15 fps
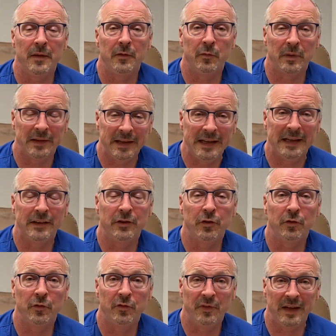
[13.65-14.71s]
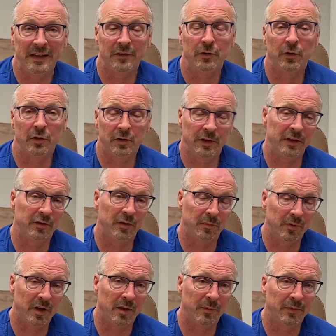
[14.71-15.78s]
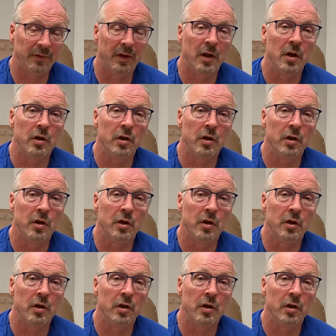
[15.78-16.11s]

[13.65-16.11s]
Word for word: related to vein circulation problems.